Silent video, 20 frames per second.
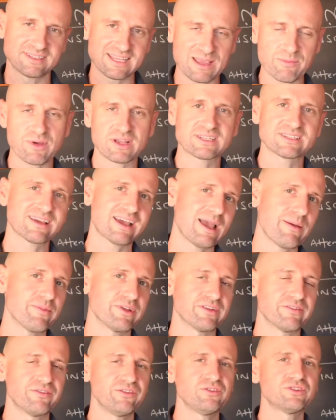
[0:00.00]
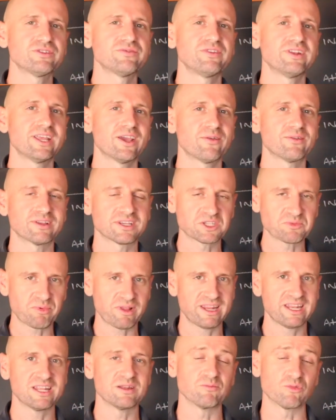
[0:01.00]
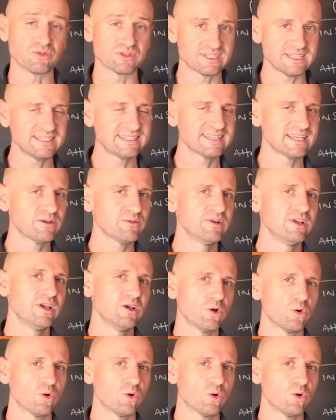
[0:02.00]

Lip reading: take my time in a future video and explain it in more detail.